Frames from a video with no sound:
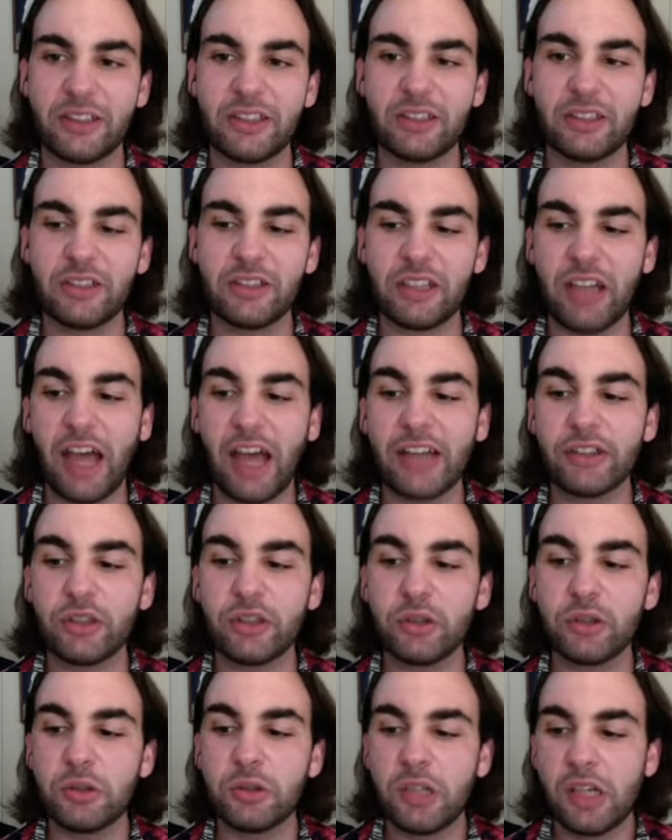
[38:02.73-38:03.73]
it's like I
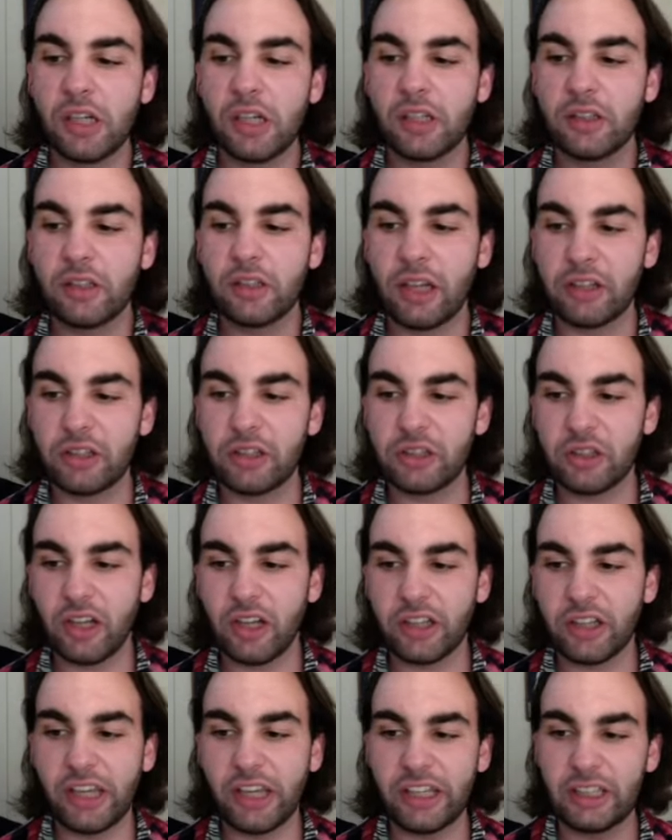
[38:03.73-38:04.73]
just saw
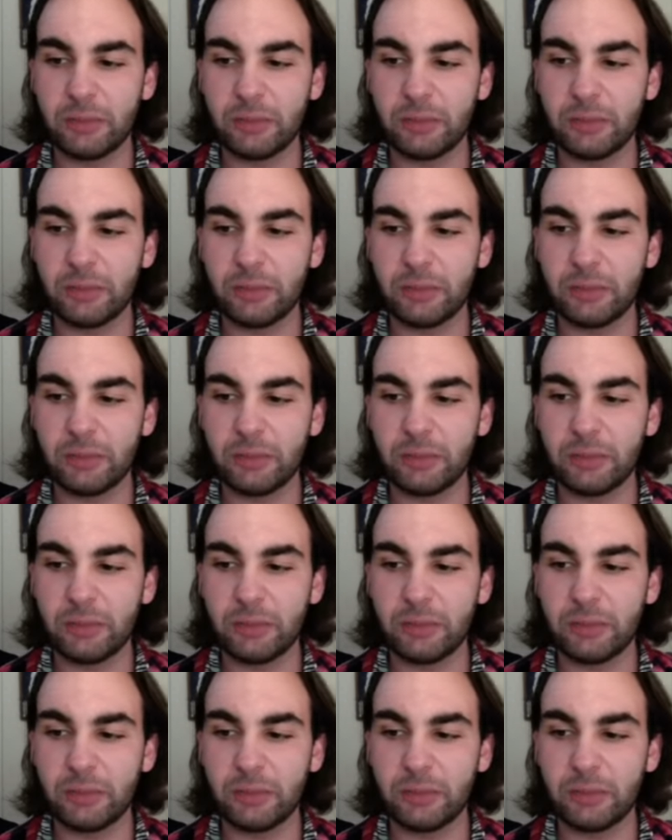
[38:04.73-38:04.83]
Katie's